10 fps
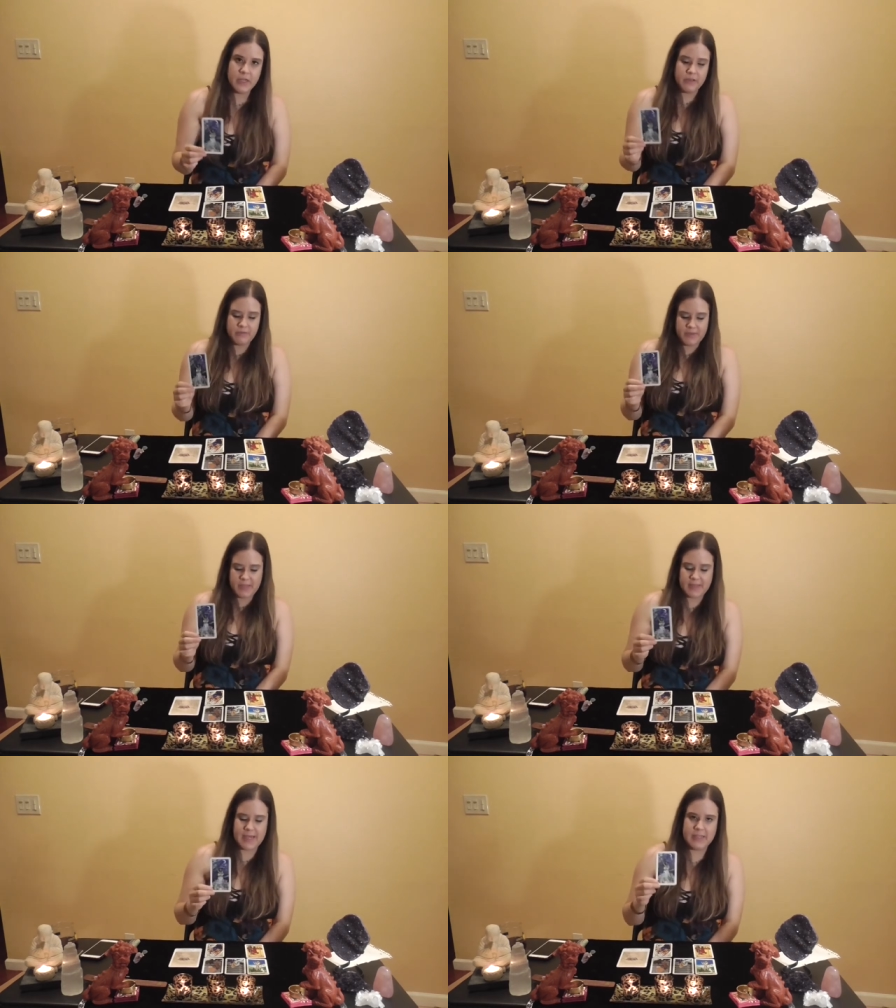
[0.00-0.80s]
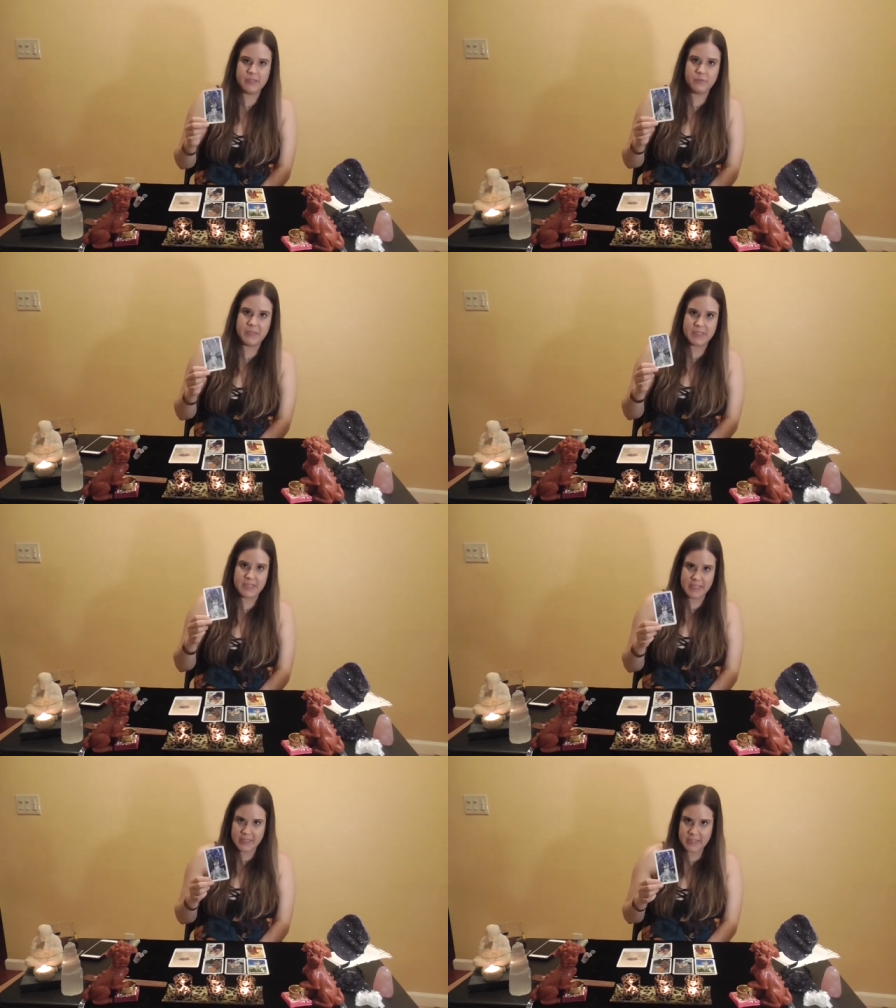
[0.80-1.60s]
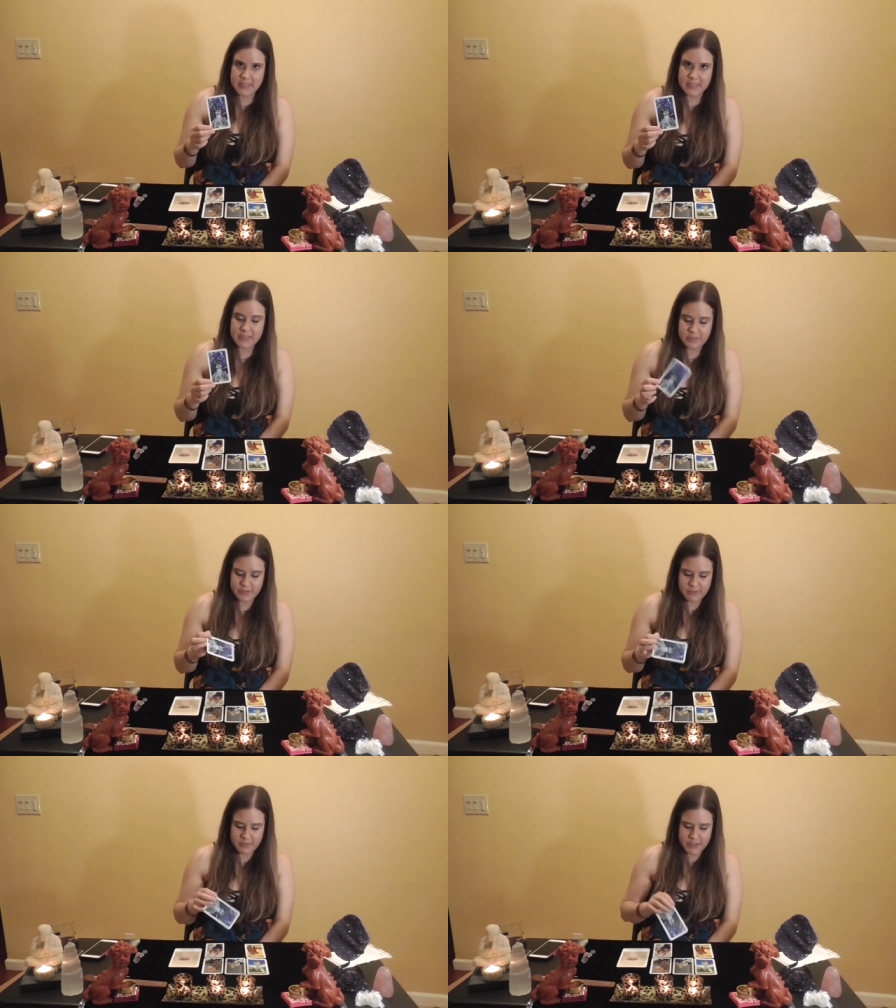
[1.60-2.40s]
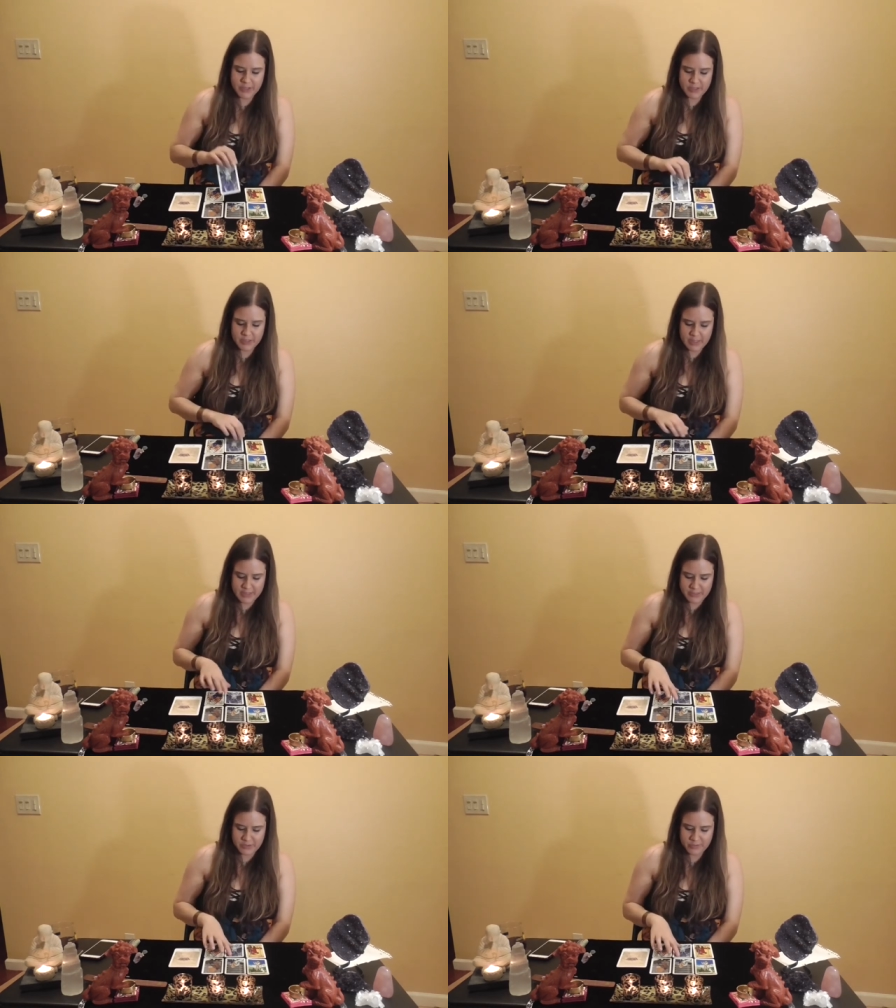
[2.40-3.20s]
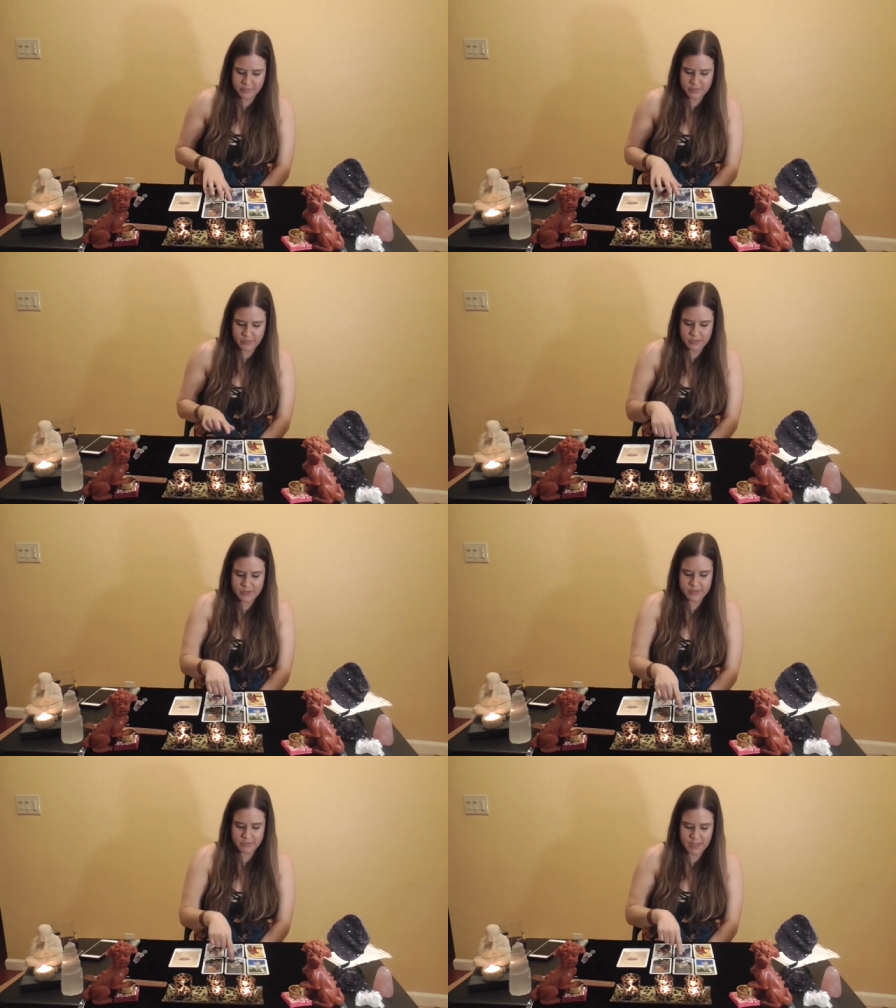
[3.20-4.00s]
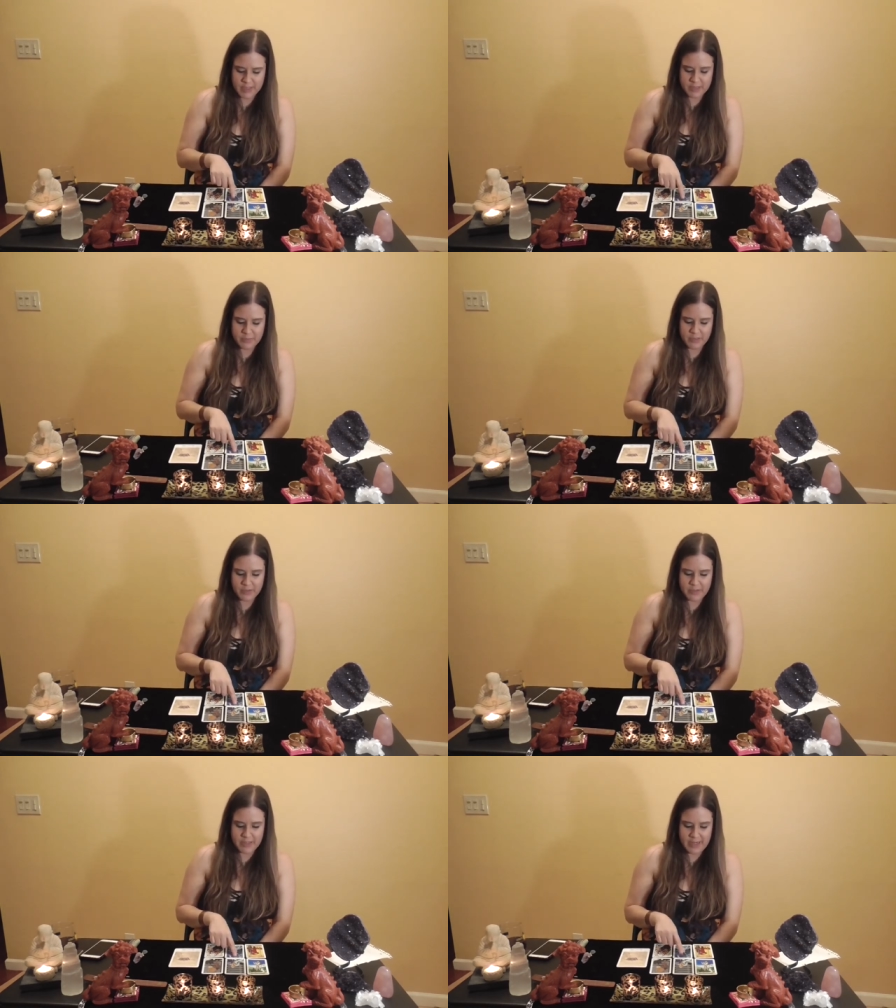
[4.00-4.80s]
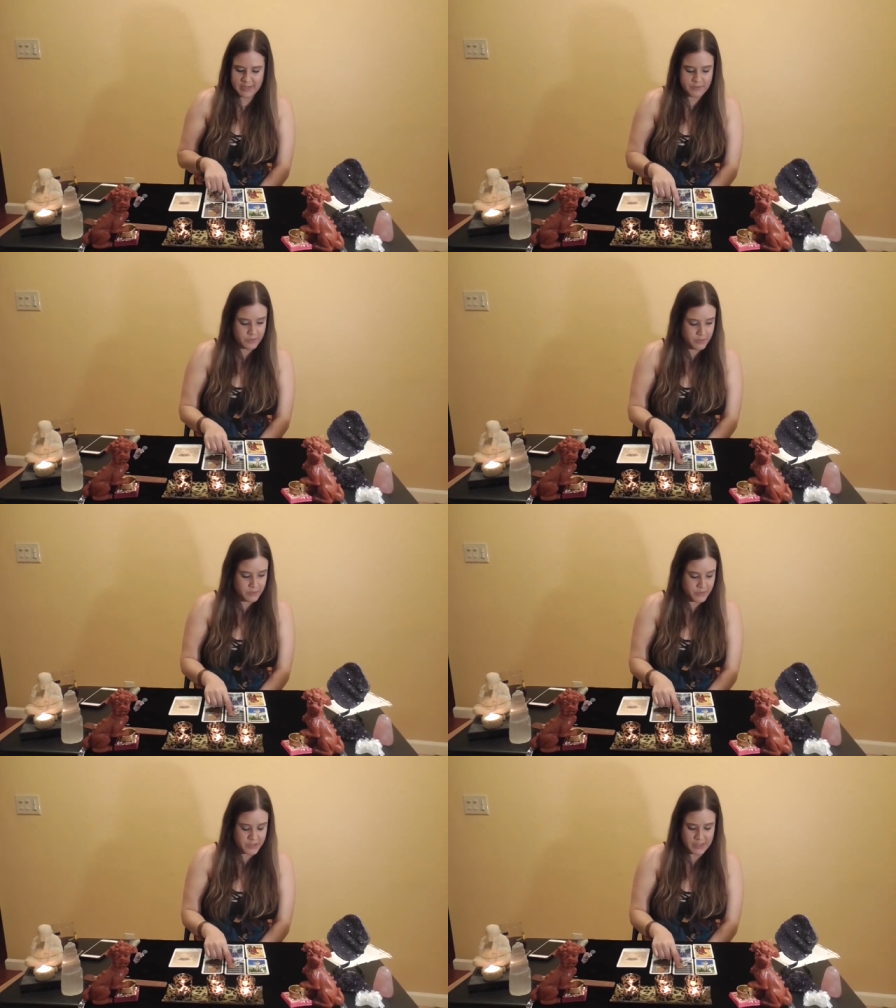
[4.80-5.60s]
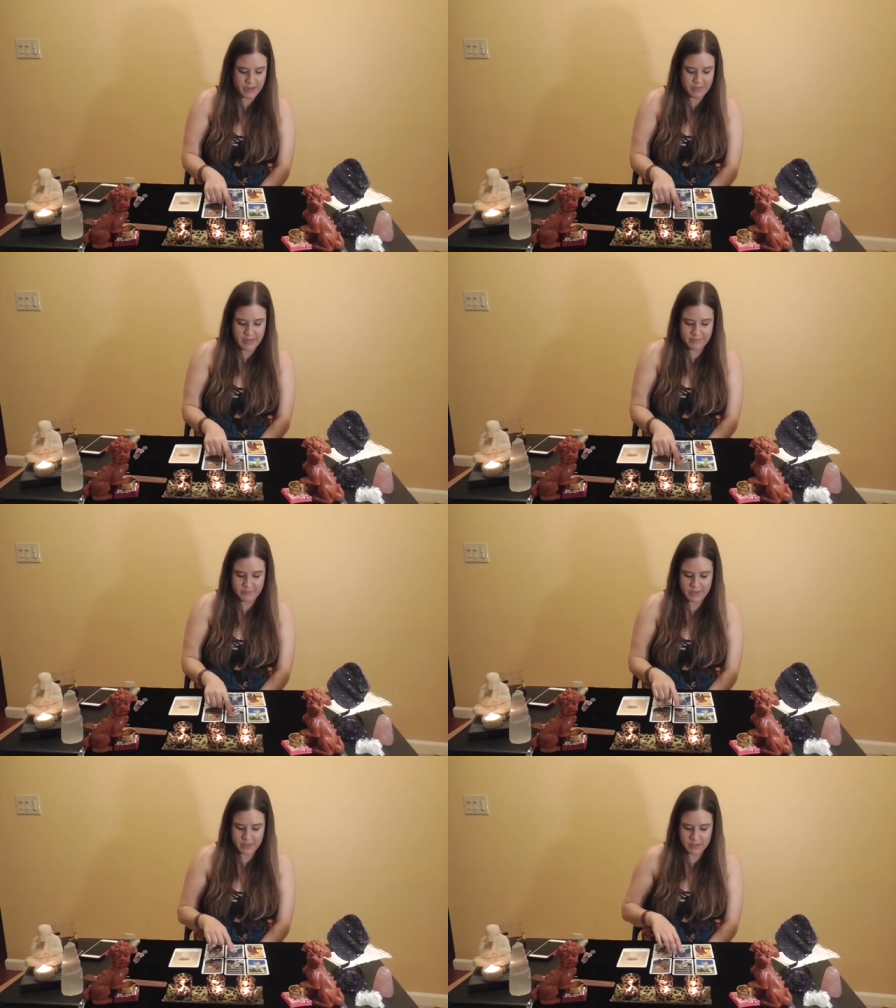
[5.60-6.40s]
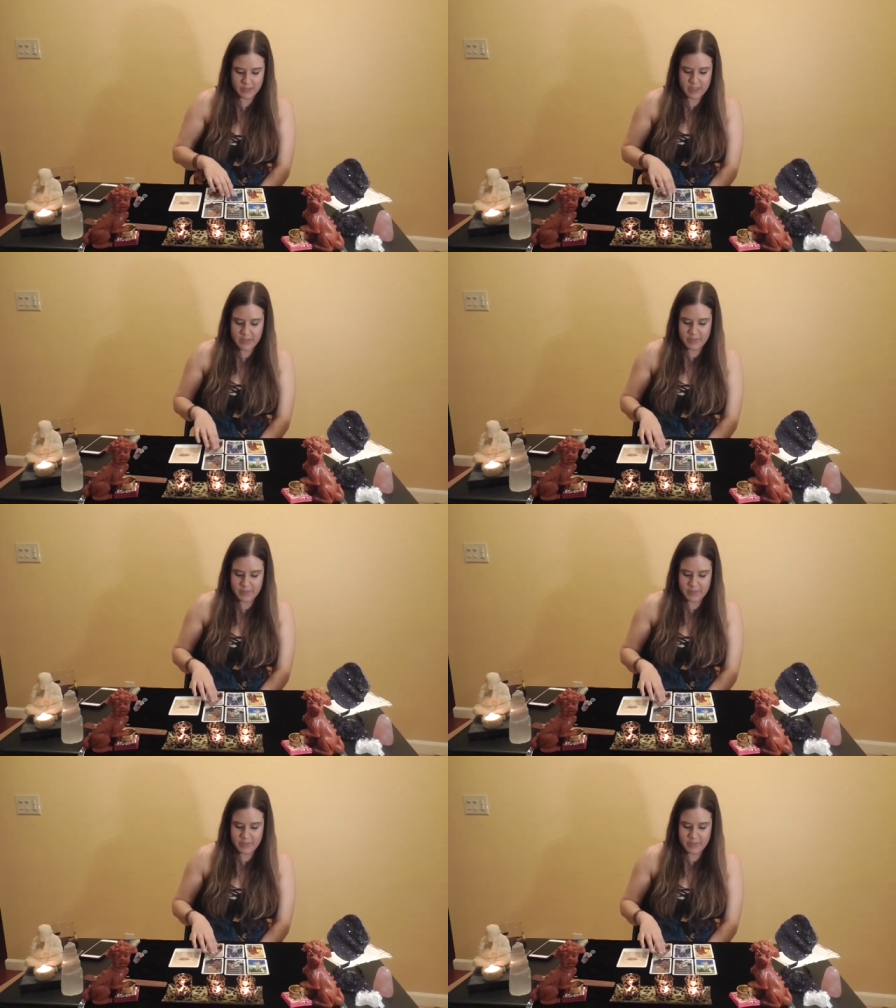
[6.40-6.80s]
You feel like that is what's needed in this situation, and this 2 of Swords is directly below the 9 of Swords, which is how they feel.